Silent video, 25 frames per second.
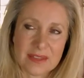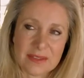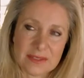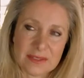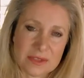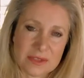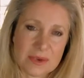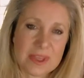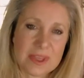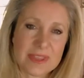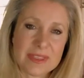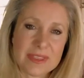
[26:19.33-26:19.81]

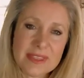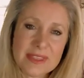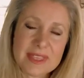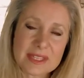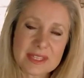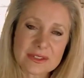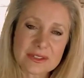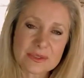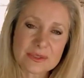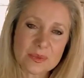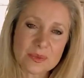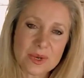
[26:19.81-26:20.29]
so I think
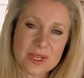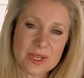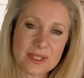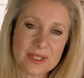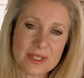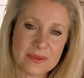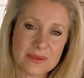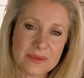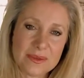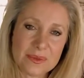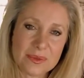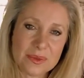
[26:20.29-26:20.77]
that's
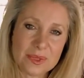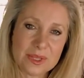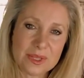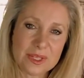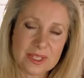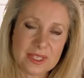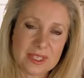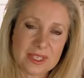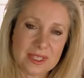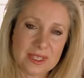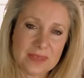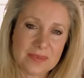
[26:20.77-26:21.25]
one really
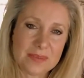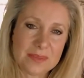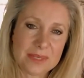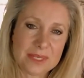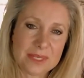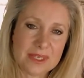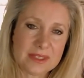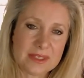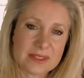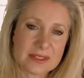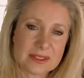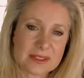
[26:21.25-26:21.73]
key
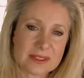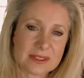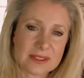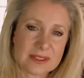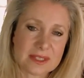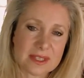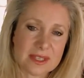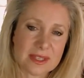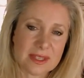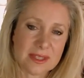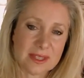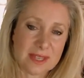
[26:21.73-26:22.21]
piece,
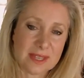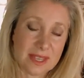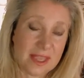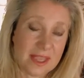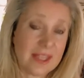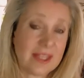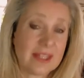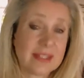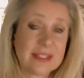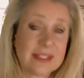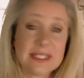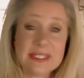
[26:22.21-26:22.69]

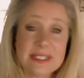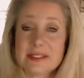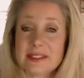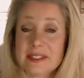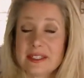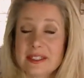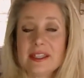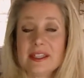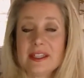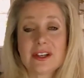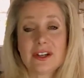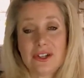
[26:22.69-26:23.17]
at least in
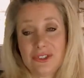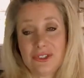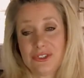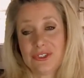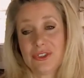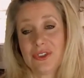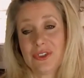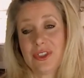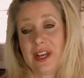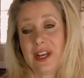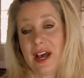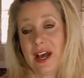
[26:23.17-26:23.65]
the culture
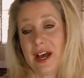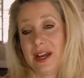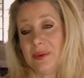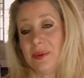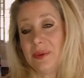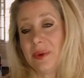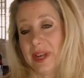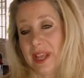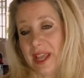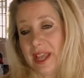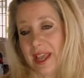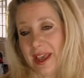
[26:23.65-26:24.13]
that I
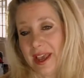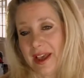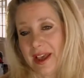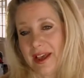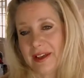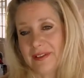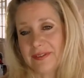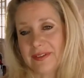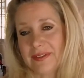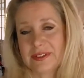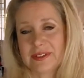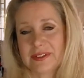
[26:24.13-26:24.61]
want to
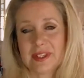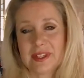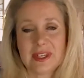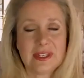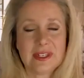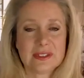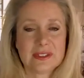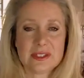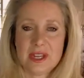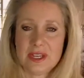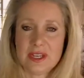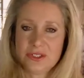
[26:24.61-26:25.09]
have, is that
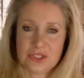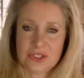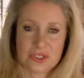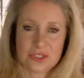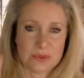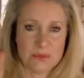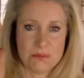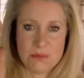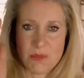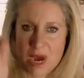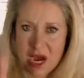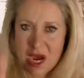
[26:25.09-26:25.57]
it's not just
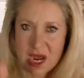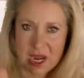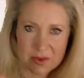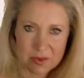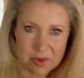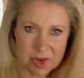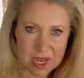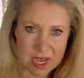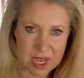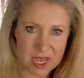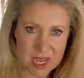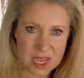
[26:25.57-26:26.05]
my
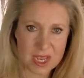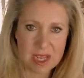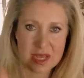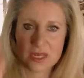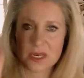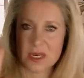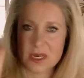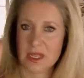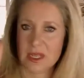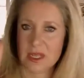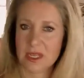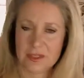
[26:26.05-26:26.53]
way
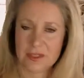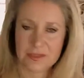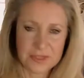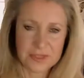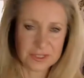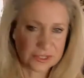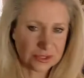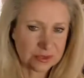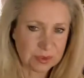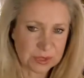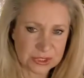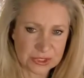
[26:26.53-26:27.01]
and
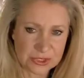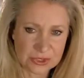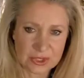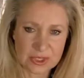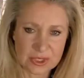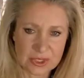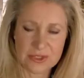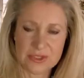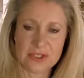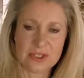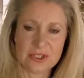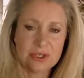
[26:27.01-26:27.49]
this is what you're going
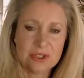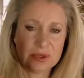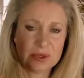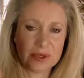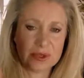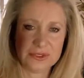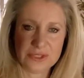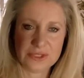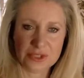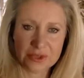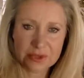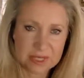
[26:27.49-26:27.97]
to do
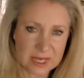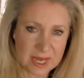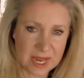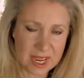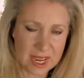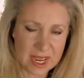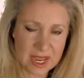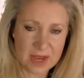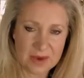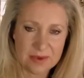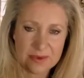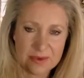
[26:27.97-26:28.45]
and do it
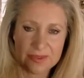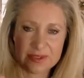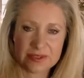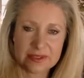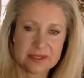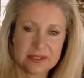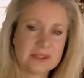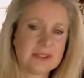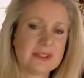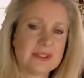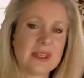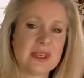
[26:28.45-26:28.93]
now and this
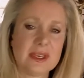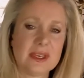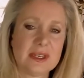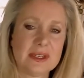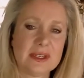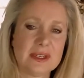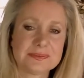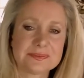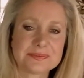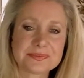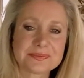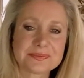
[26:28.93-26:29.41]
is the